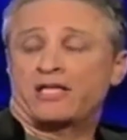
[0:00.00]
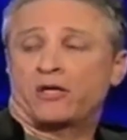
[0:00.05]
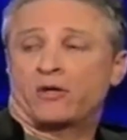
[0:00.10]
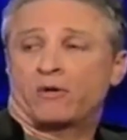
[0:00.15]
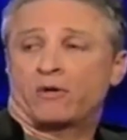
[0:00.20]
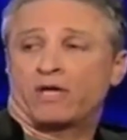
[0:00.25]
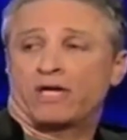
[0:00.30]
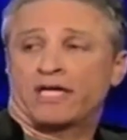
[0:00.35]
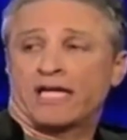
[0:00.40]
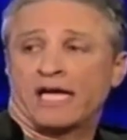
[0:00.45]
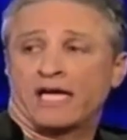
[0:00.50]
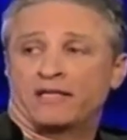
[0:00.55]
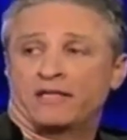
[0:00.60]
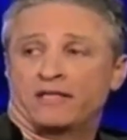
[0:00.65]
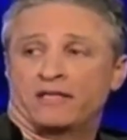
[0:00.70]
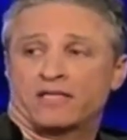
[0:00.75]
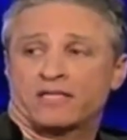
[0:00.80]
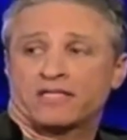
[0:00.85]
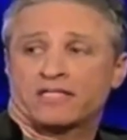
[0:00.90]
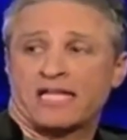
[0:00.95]
you know, again,
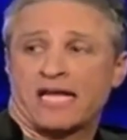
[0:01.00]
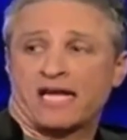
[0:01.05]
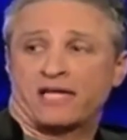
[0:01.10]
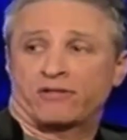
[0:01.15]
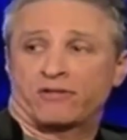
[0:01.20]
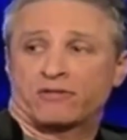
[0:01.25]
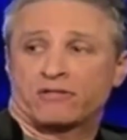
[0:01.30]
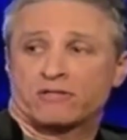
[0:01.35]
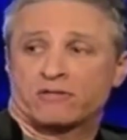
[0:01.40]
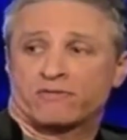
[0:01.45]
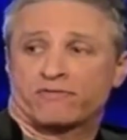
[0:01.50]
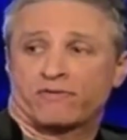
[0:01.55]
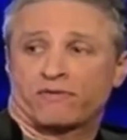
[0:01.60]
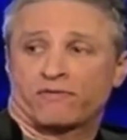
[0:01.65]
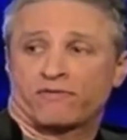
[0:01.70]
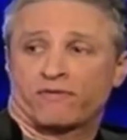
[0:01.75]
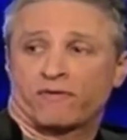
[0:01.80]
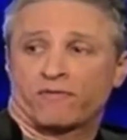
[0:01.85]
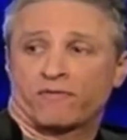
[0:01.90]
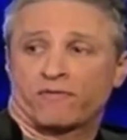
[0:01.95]
the standards for,
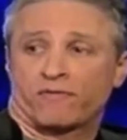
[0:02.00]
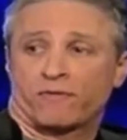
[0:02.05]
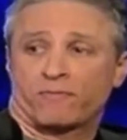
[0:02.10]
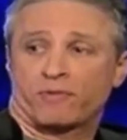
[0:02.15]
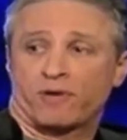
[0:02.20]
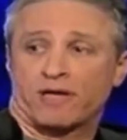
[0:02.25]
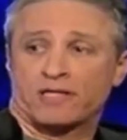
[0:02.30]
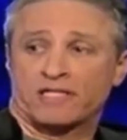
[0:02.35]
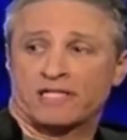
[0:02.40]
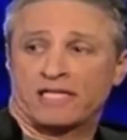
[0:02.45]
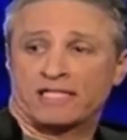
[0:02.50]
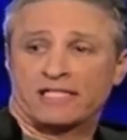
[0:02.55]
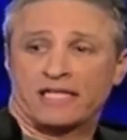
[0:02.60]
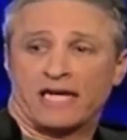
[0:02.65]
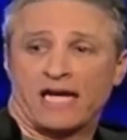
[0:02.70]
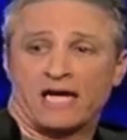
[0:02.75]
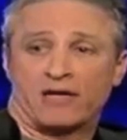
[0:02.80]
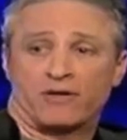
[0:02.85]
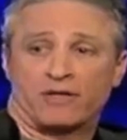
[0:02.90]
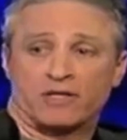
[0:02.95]
for, for president thing,
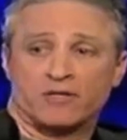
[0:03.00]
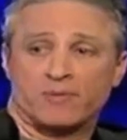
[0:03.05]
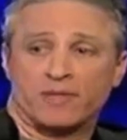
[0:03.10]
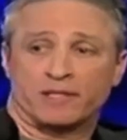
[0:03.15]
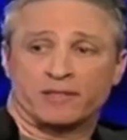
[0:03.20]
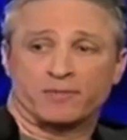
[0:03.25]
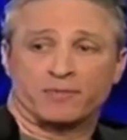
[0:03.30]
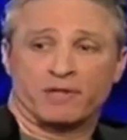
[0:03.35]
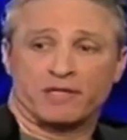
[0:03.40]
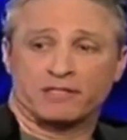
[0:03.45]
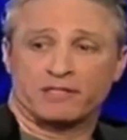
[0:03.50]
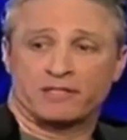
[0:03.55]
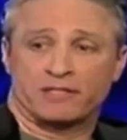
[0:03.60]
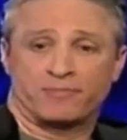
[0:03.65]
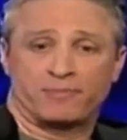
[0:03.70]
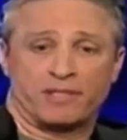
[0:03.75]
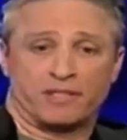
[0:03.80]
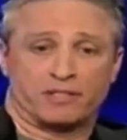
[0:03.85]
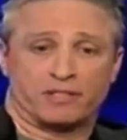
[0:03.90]
I don't expect the president to be a